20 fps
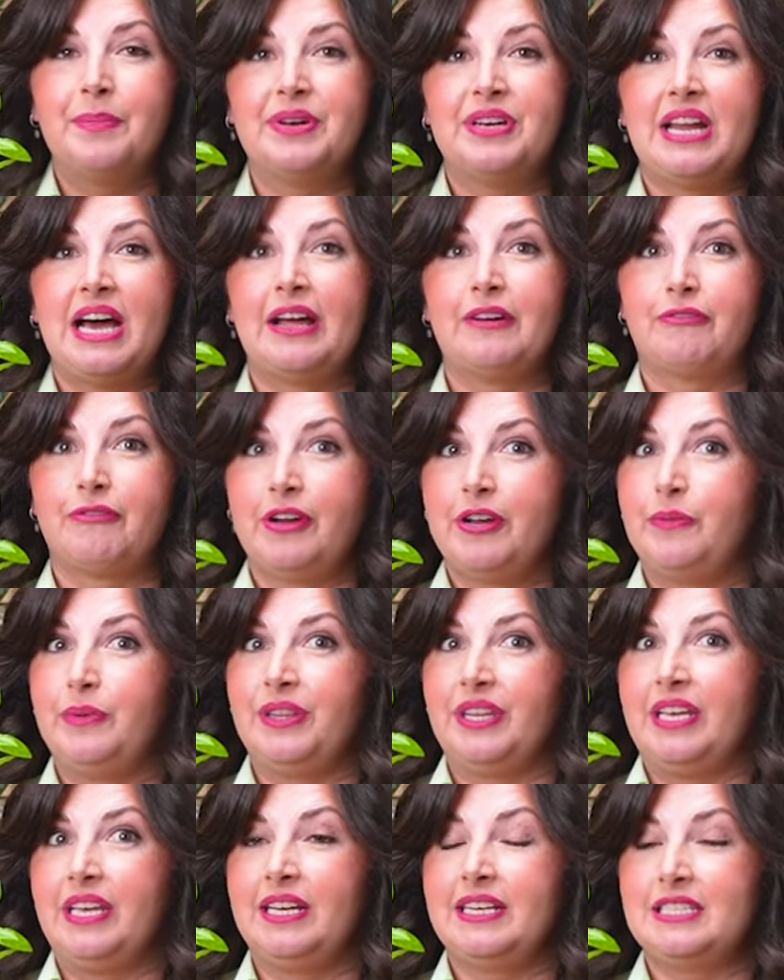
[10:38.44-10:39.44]
but not
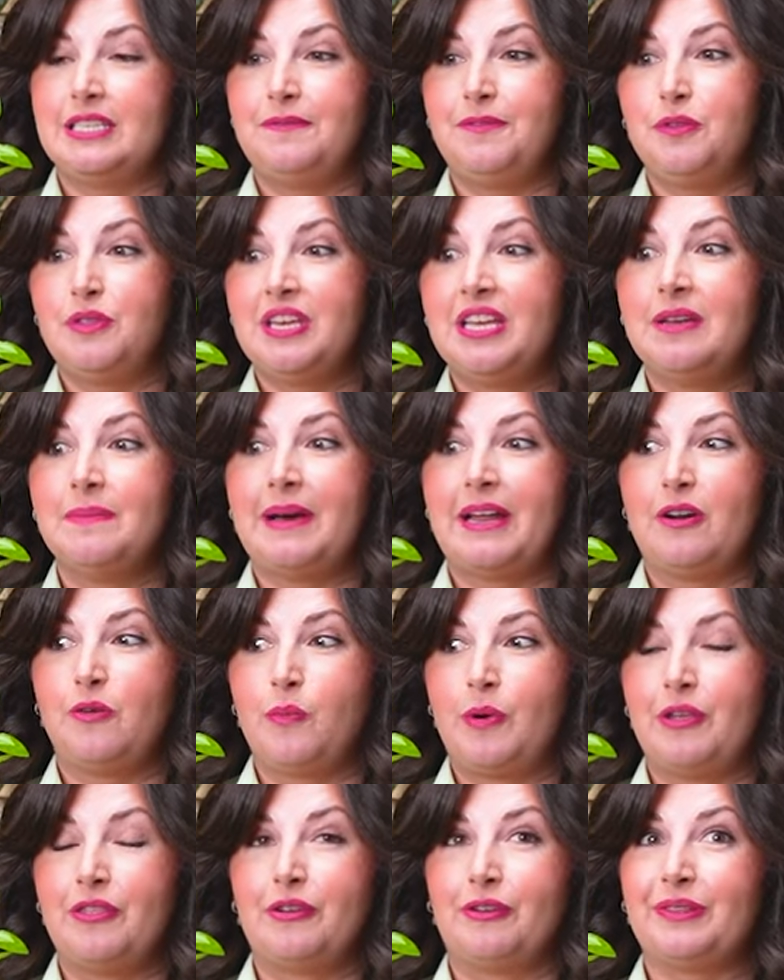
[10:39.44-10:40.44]
frequently. Because if you think about it,
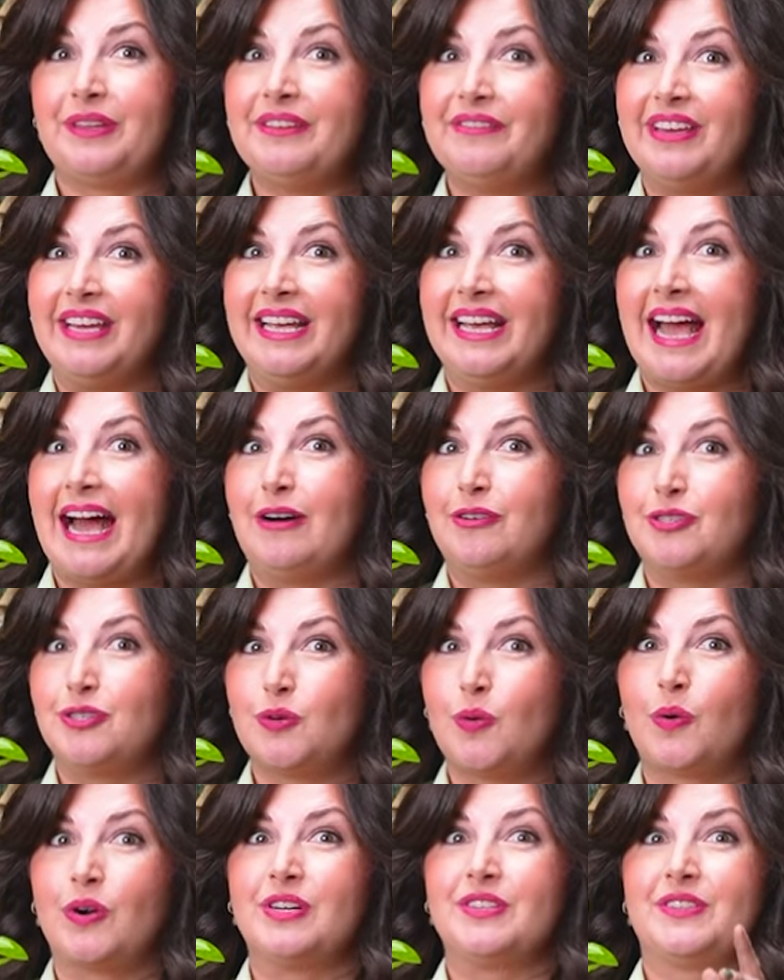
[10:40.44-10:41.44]
where they're living
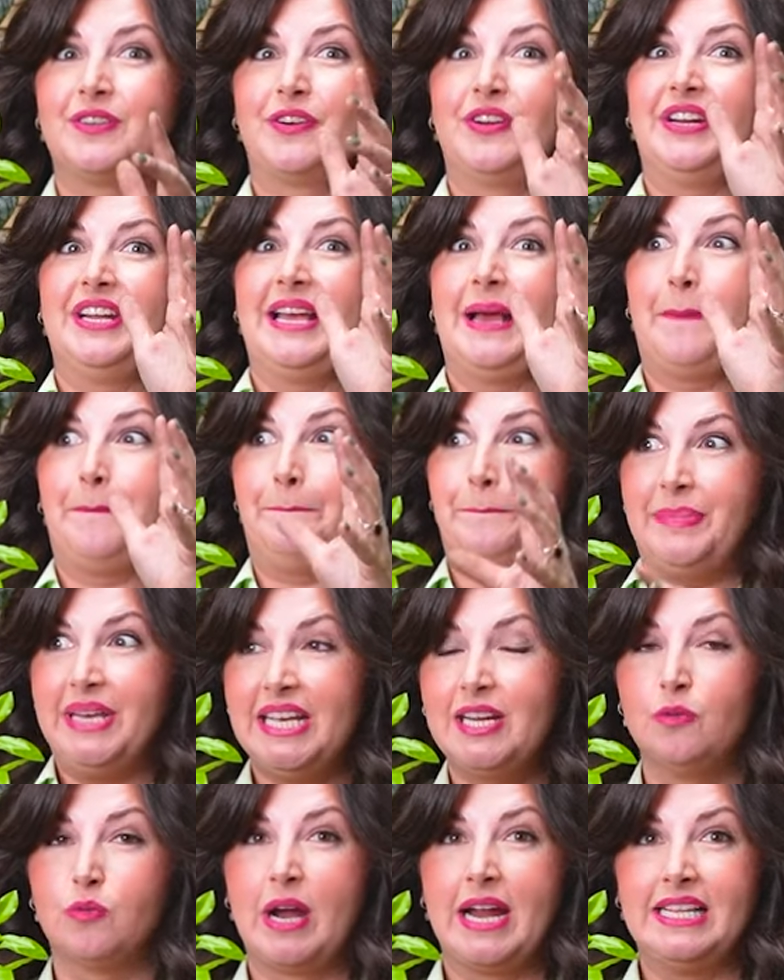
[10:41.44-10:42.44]
outdoors, they're going to get
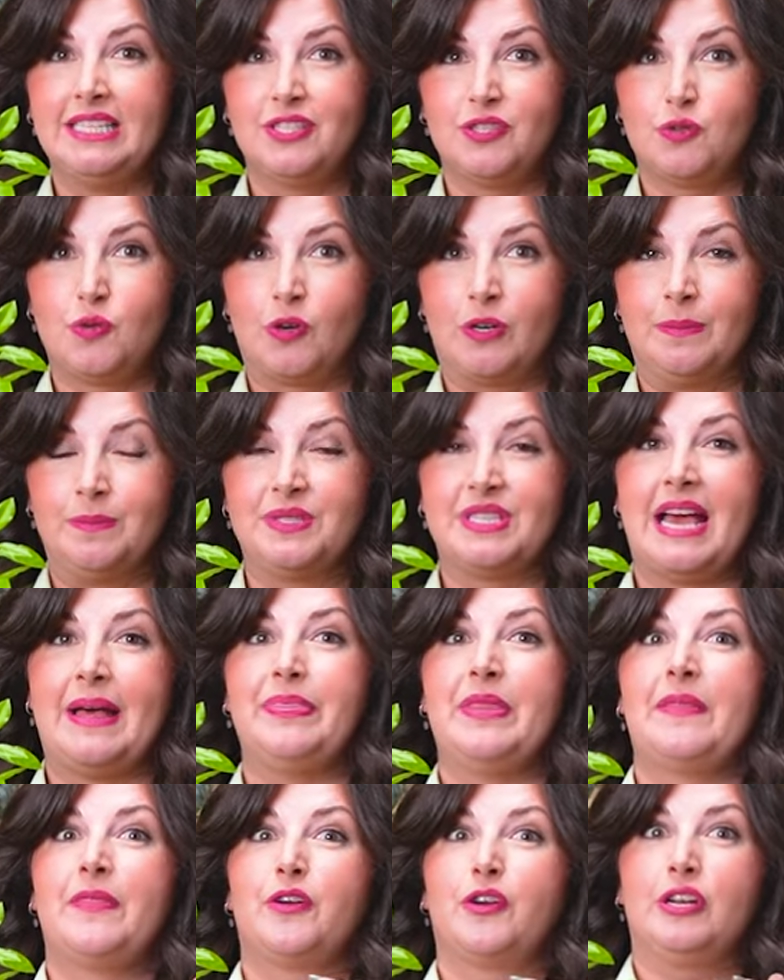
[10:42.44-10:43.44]
big rainstorms
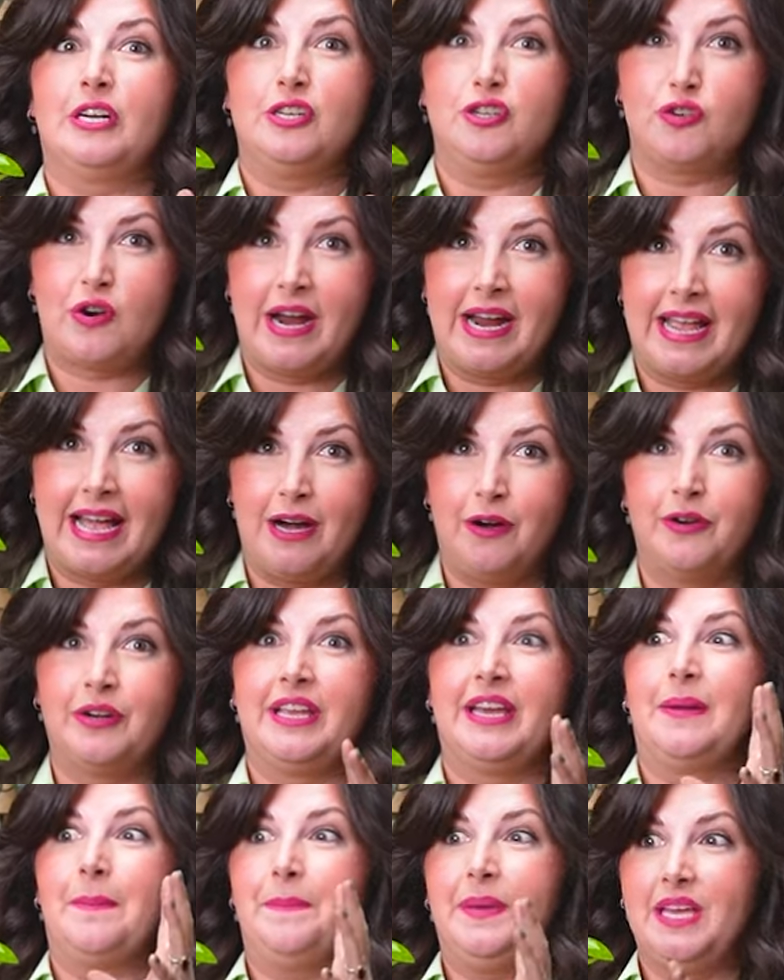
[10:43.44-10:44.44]
and then they're going to dry out,
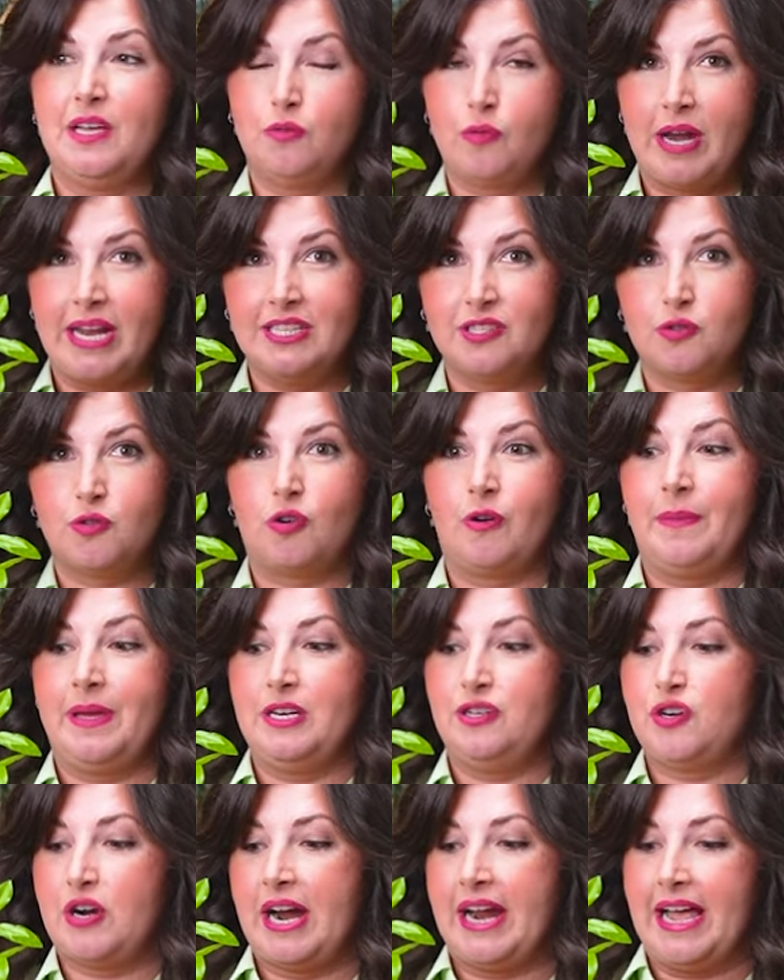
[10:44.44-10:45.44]
get a big rainstorm
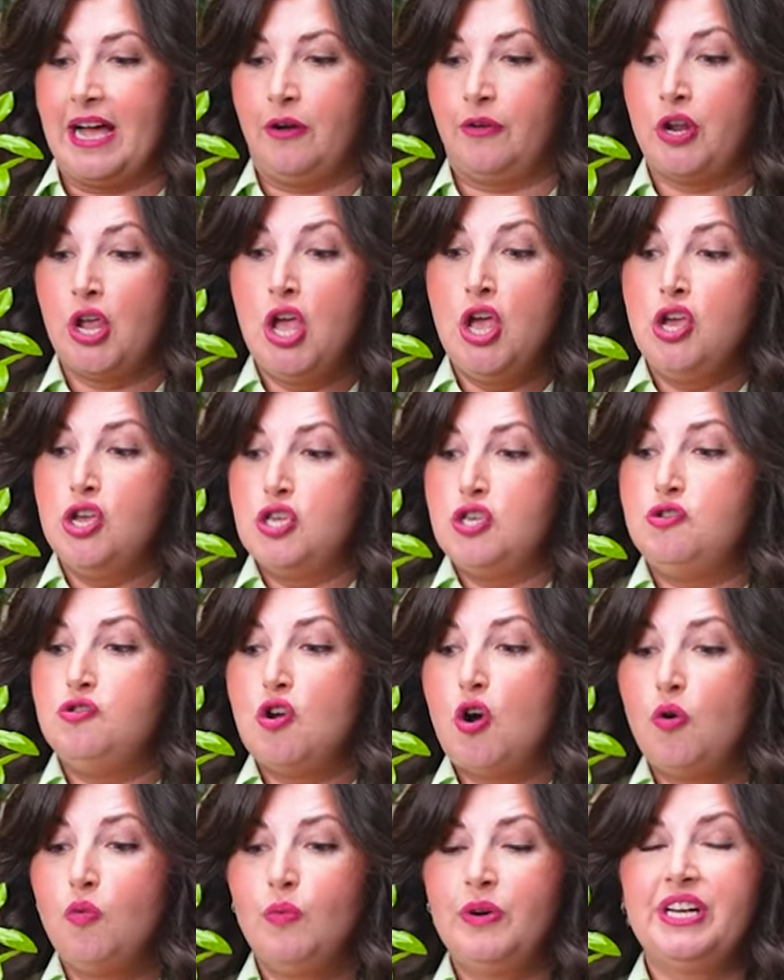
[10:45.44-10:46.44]
and dry out. You
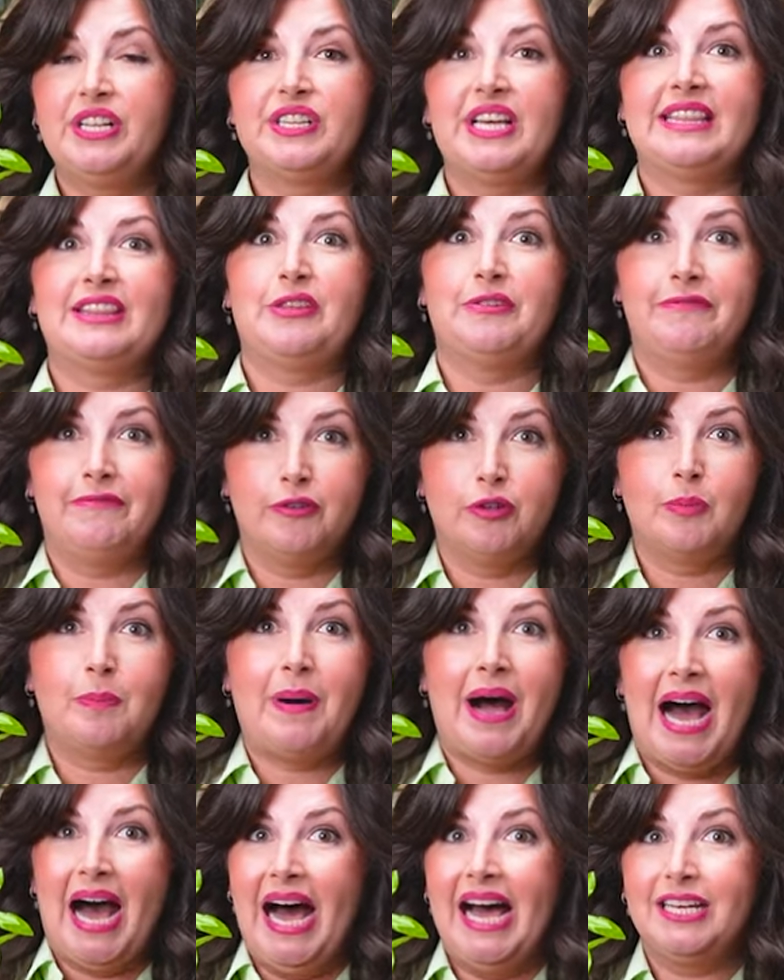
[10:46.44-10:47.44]
don't want to let the full
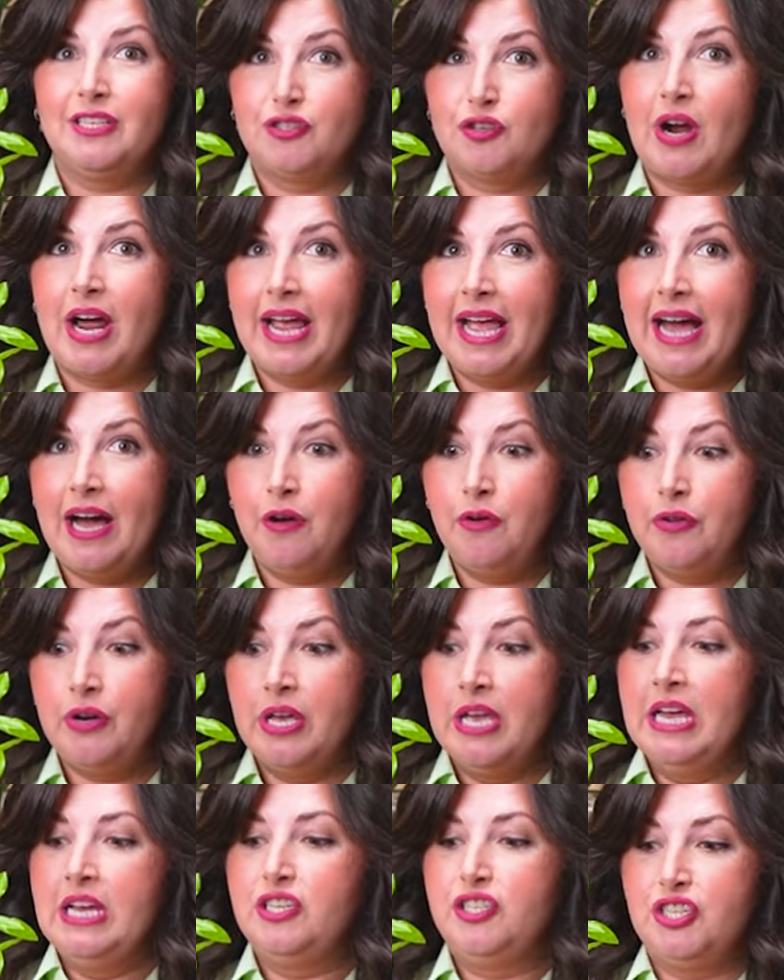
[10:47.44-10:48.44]
pot dry out,
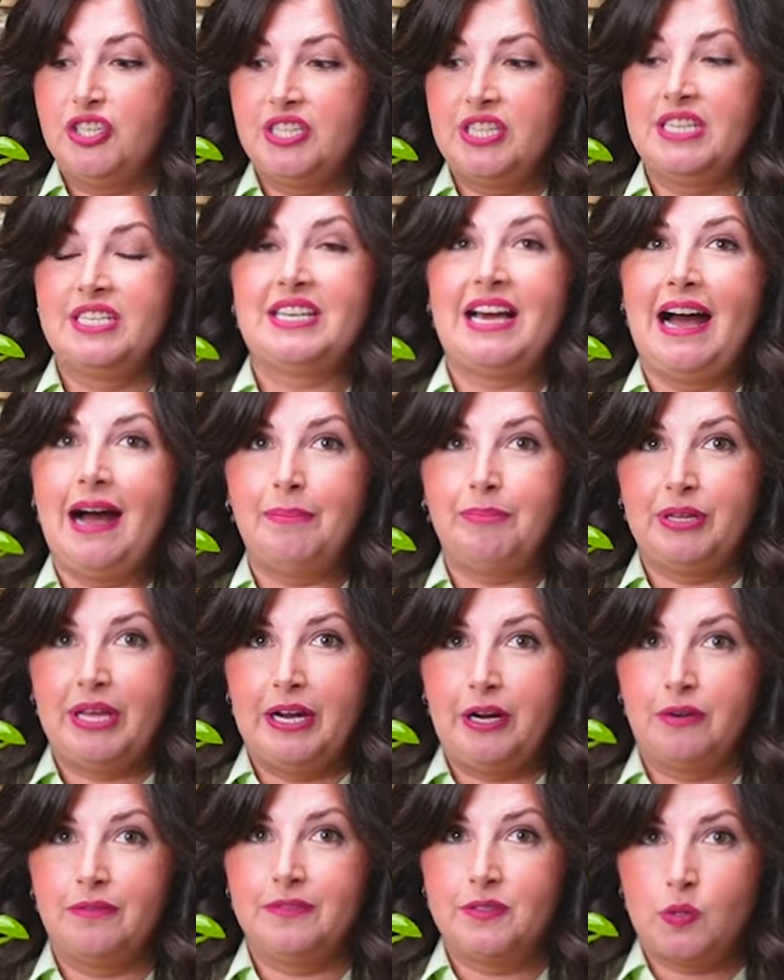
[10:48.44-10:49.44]
just the top
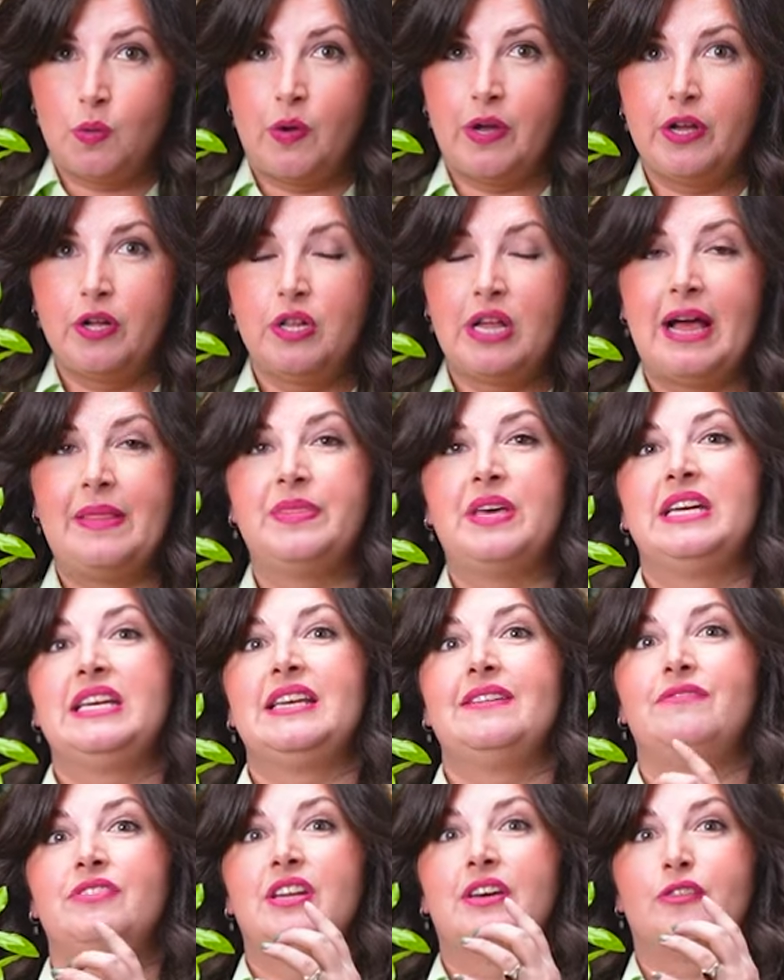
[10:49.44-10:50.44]
layer of soil, and then
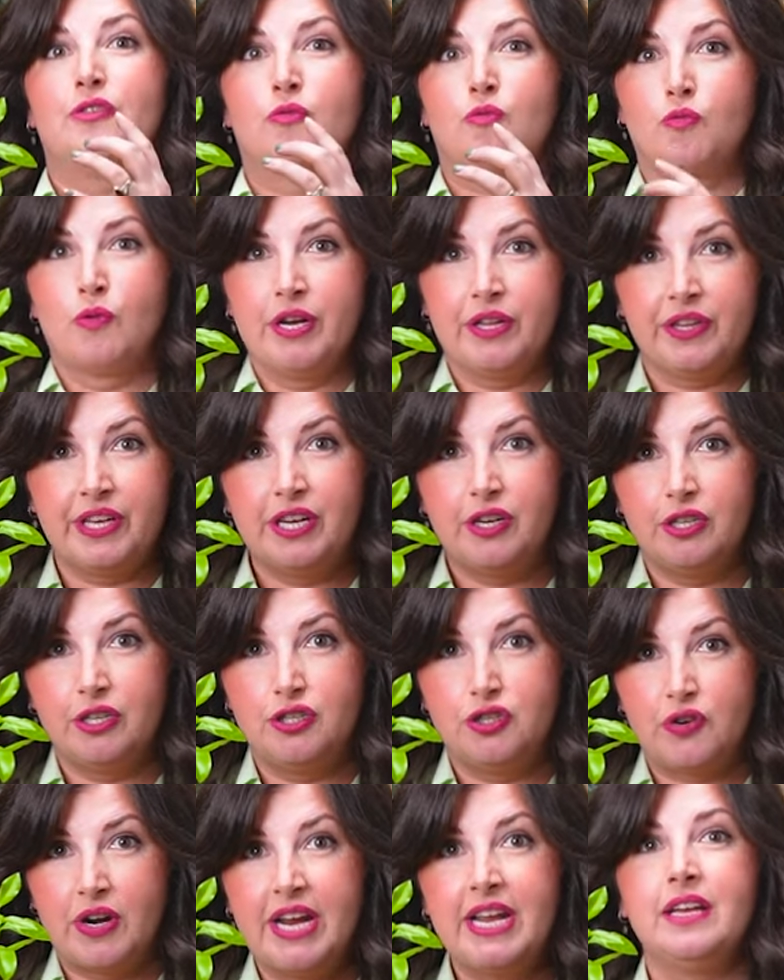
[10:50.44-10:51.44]
give another really
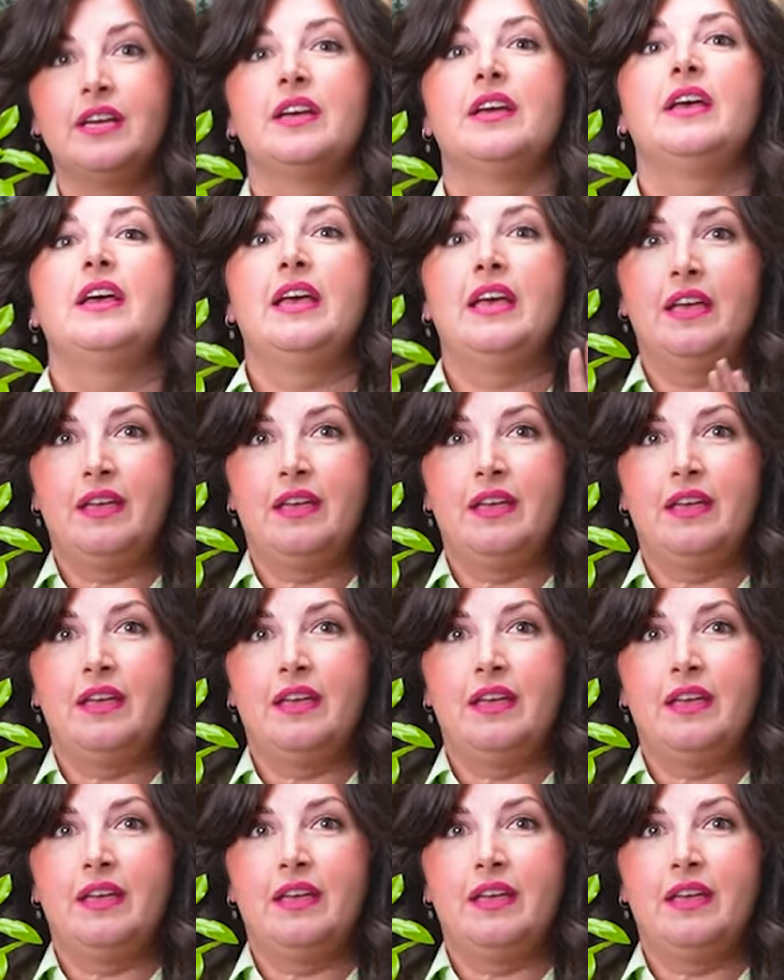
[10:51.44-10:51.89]
good drink,